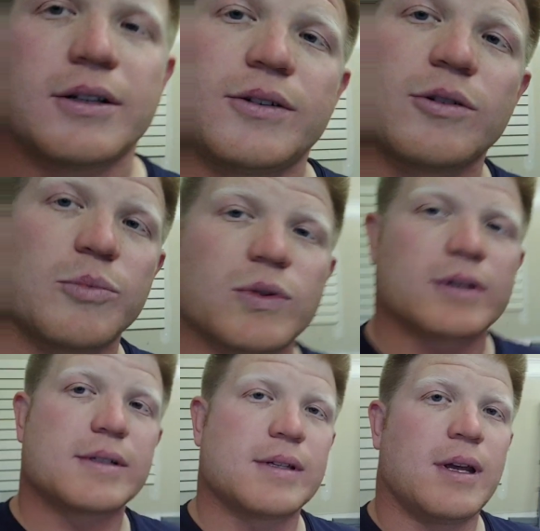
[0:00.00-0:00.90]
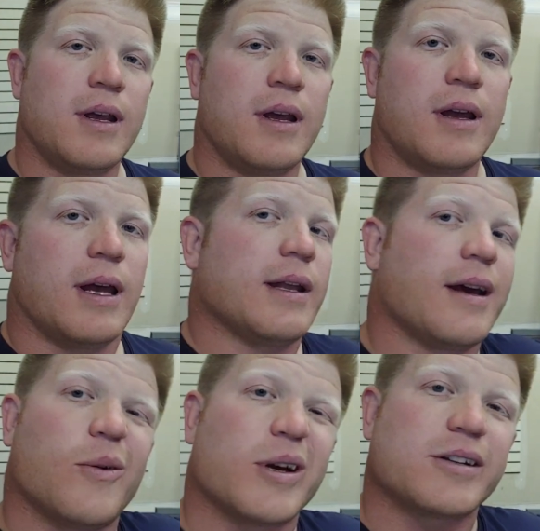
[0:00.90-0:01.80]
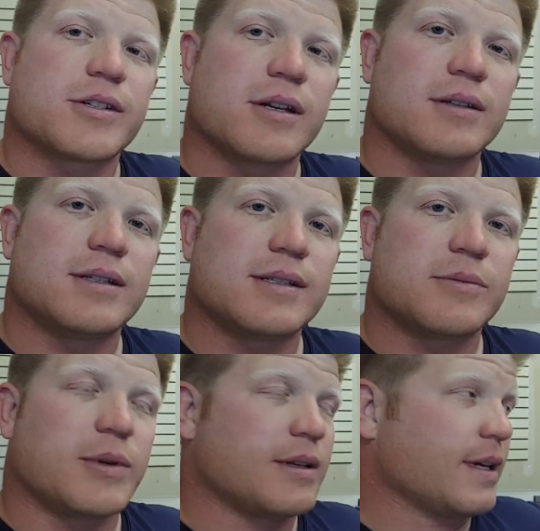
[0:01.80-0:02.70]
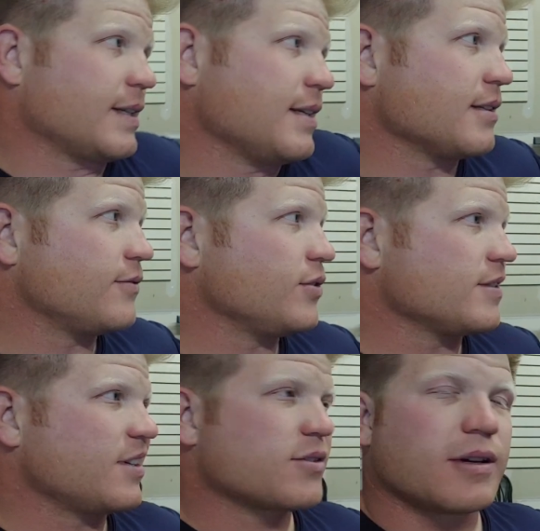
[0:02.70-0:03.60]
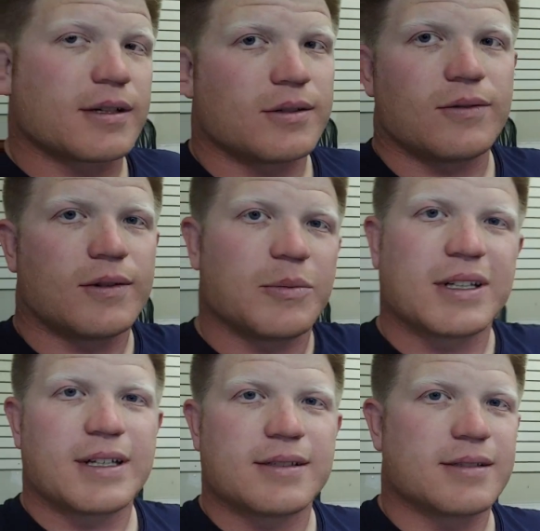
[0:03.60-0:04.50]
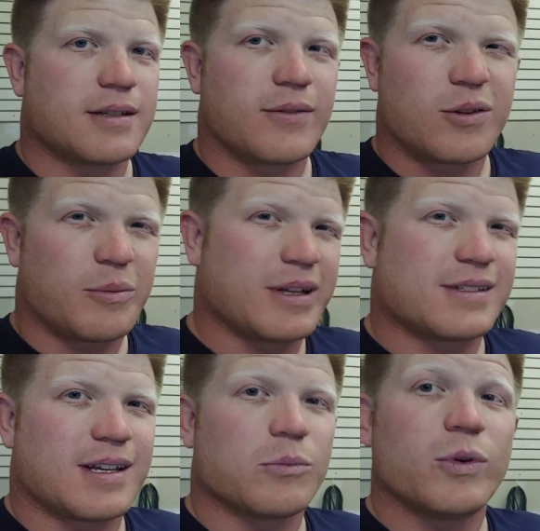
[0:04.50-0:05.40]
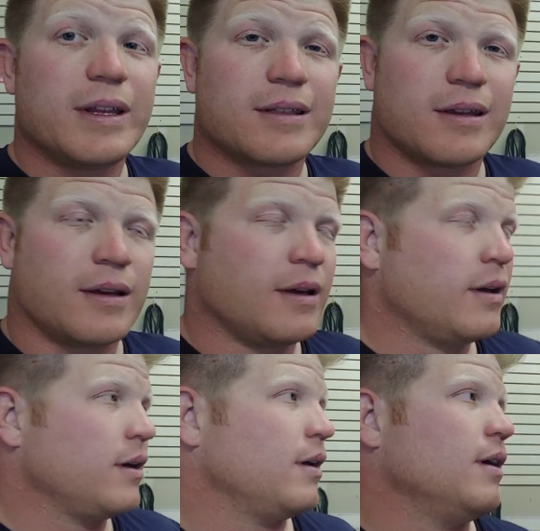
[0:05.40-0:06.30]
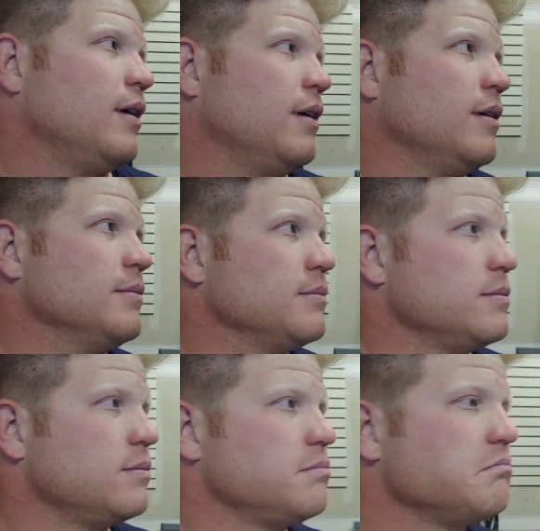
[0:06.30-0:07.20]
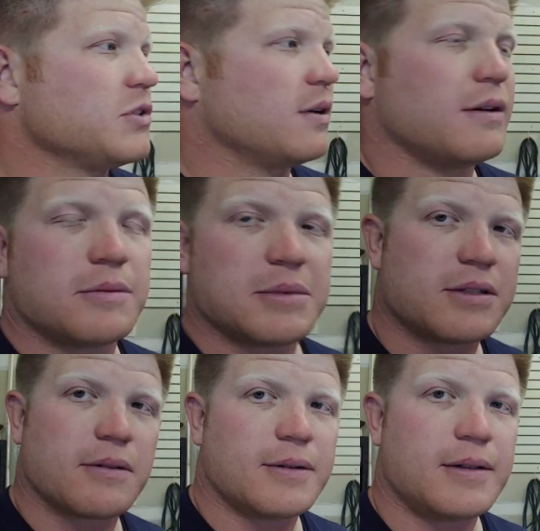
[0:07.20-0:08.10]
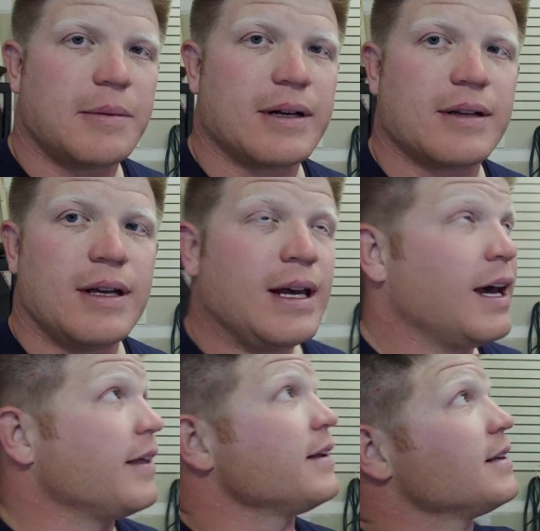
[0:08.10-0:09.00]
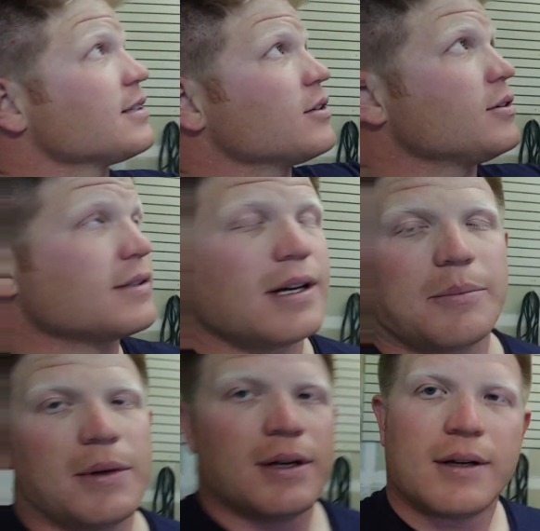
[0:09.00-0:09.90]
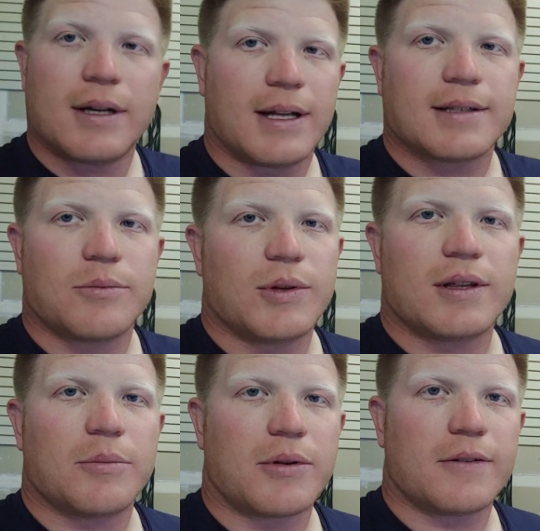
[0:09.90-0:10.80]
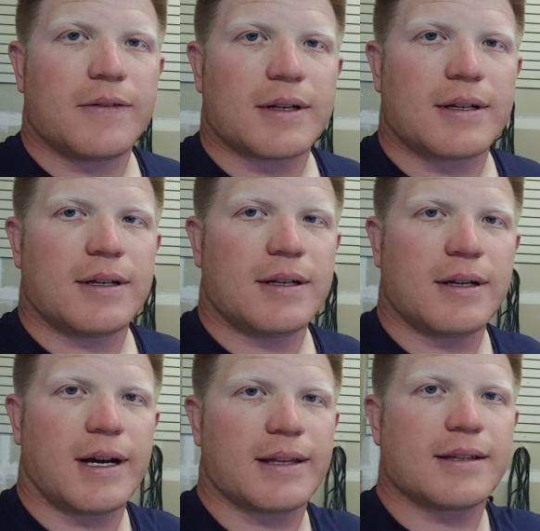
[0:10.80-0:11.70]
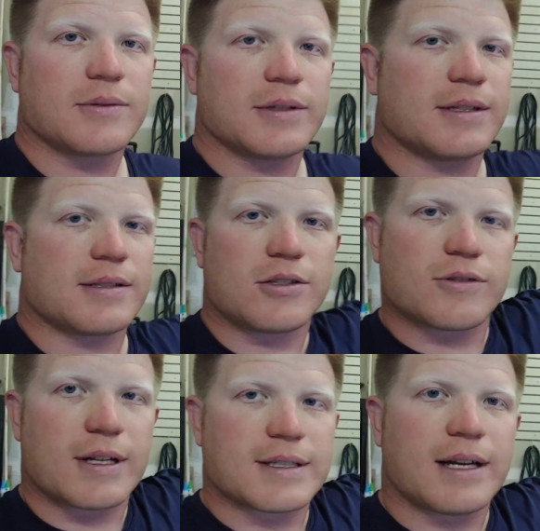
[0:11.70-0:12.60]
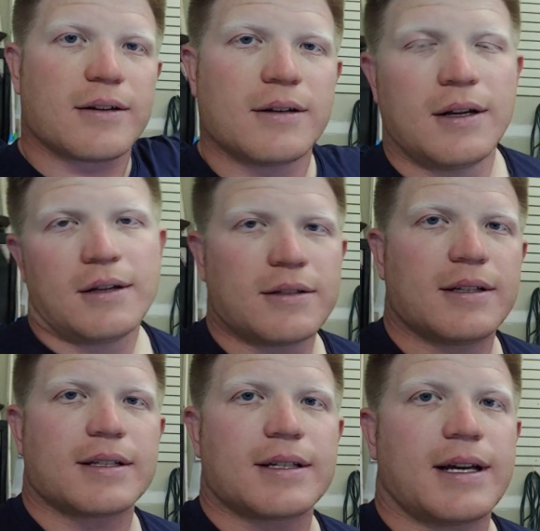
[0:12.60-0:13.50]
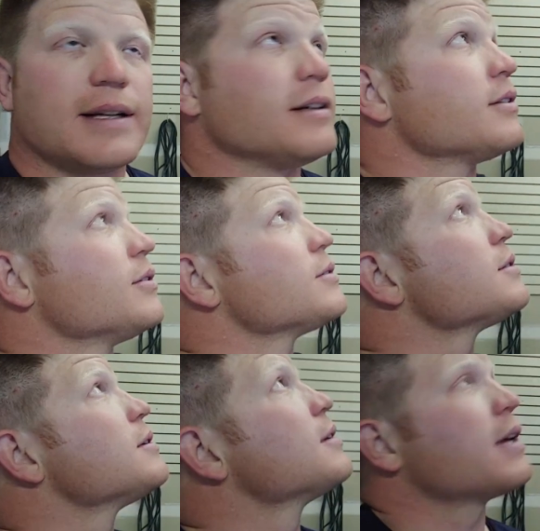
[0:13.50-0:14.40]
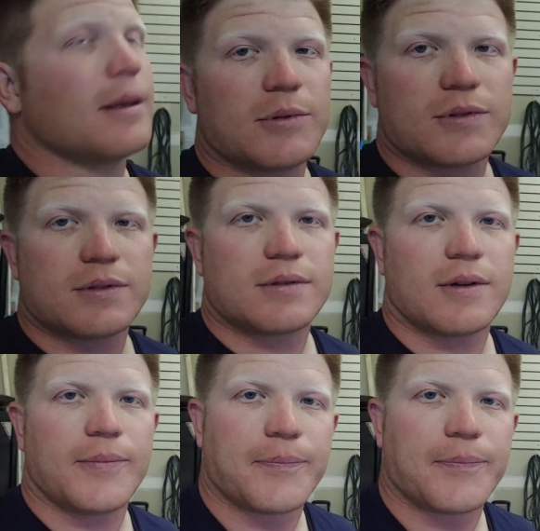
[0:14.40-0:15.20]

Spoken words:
you do your boards and how wide your shell is. But like I said, it's a full-size truck, so even the big diesel stuff, they're about the same width. So I wouldn't be too worried about it. And then as it goes up, it ends up being the perfect height as well. It doesn't stress out to the side on those cables. So